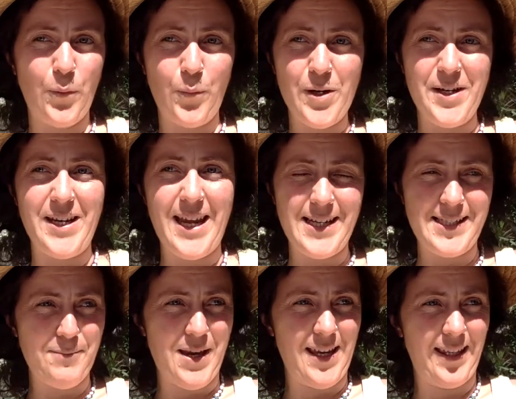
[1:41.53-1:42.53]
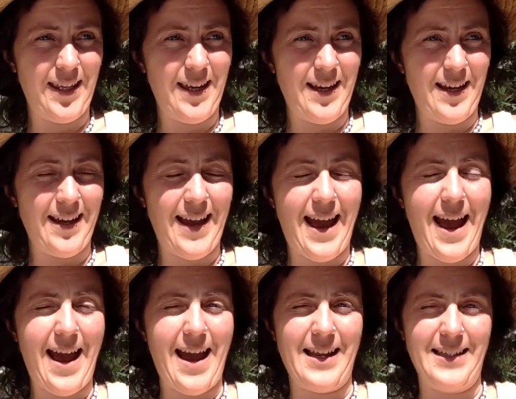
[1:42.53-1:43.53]
one day to make it
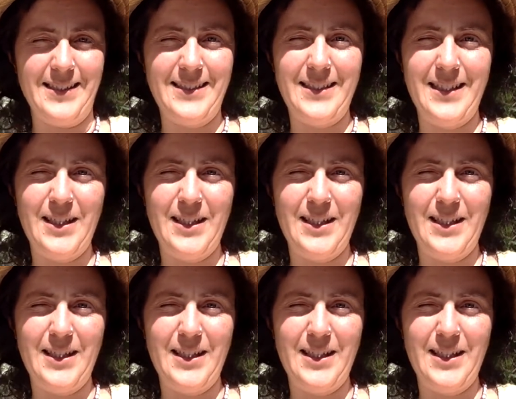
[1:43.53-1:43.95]
and